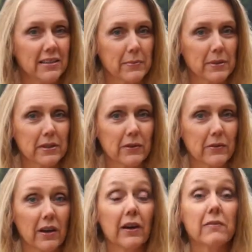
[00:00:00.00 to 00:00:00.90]

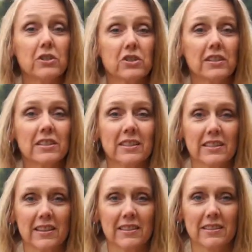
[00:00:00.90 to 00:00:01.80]
episode of Vision of
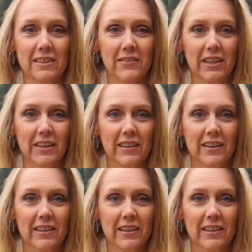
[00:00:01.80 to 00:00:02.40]
Success TV.